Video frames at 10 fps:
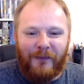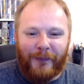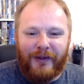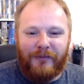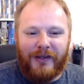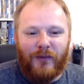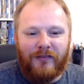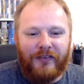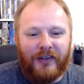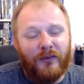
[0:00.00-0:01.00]
probably be
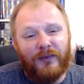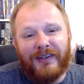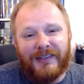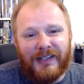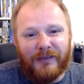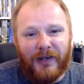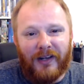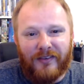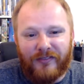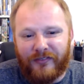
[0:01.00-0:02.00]
one thing I'd want to change in my
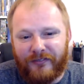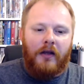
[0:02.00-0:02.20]
life.